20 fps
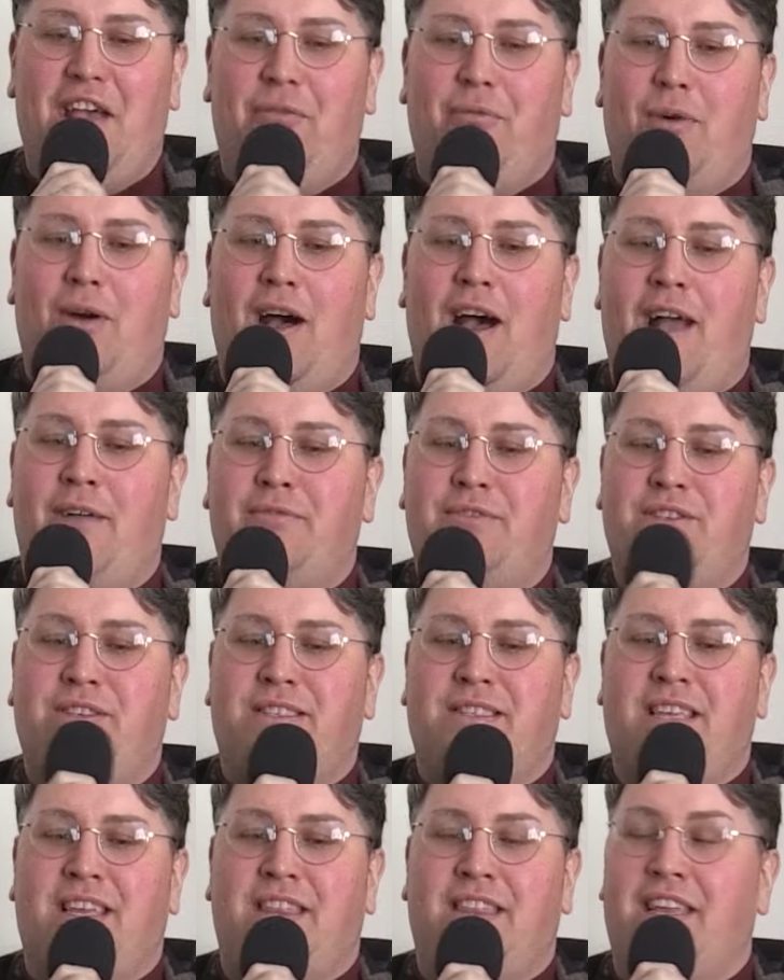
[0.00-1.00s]
Well, I was
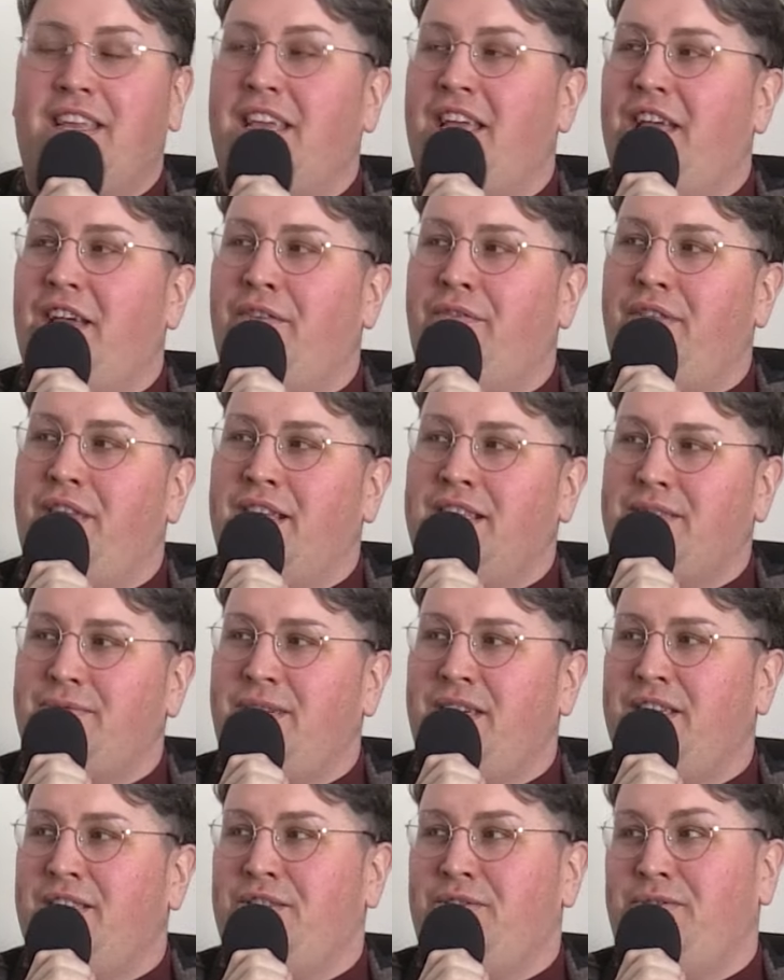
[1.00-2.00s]
just like thinking of things we
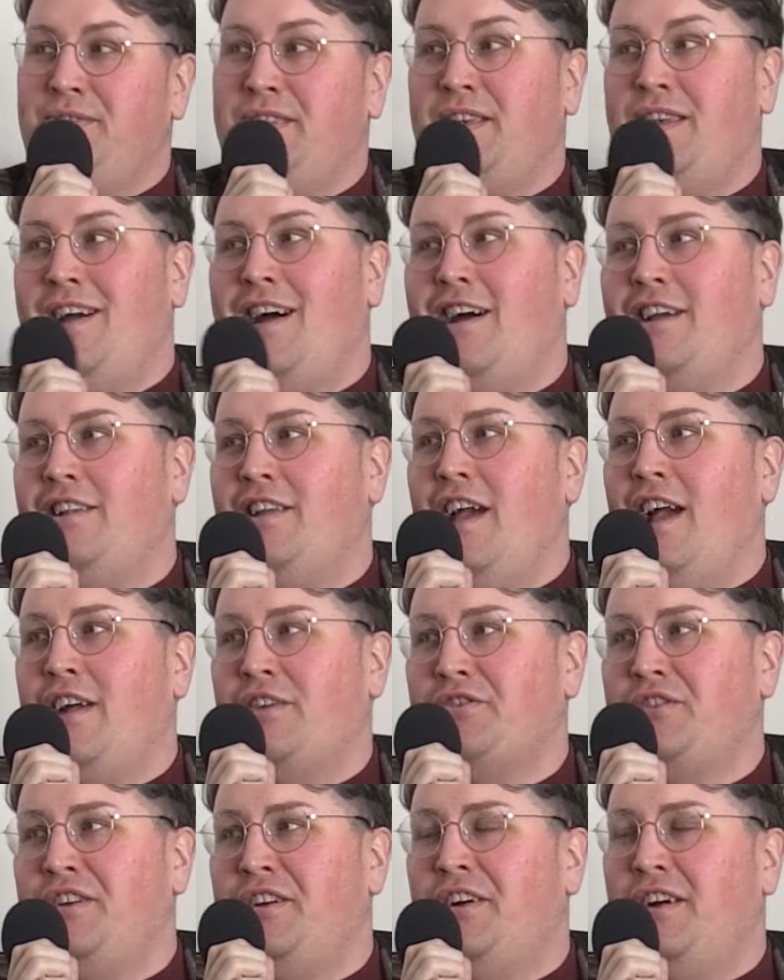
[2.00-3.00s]
could do to not
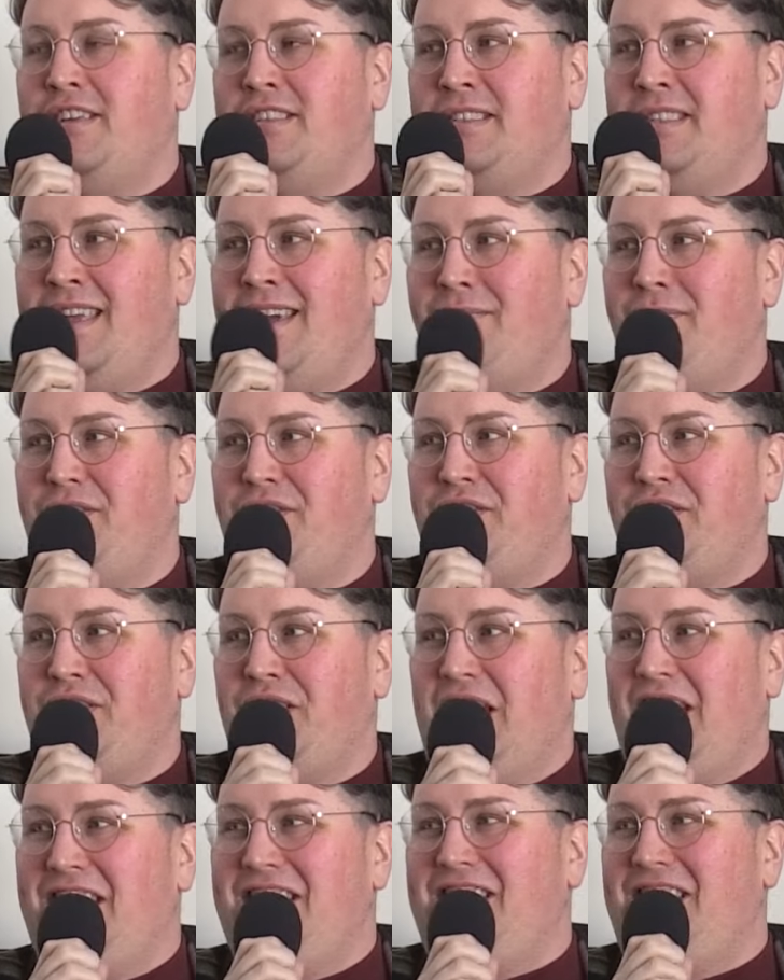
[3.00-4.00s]
actually cause damage
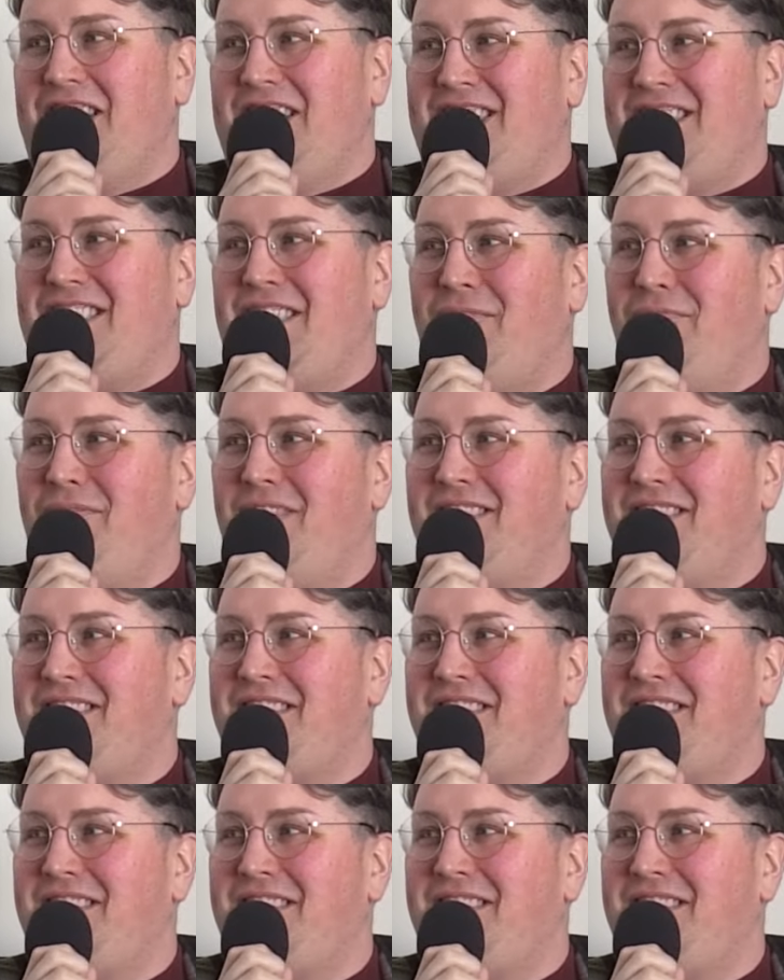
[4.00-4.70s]
to someone.